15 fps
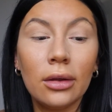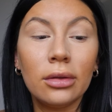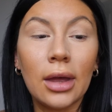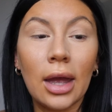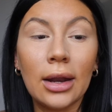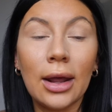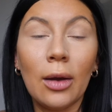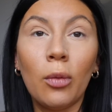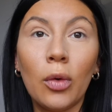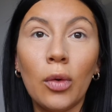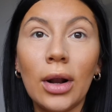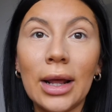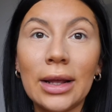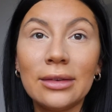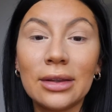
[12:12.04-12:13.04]
then it will
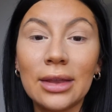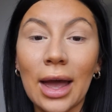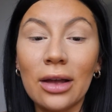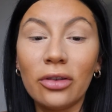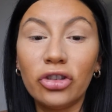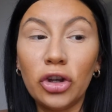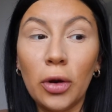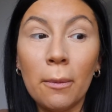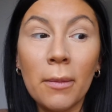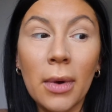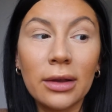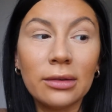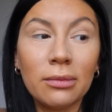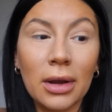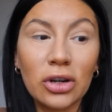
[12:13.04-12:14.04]
cling to that. So you
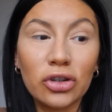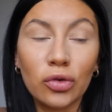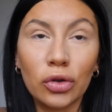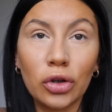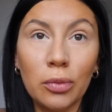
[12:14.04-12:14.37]
must make sure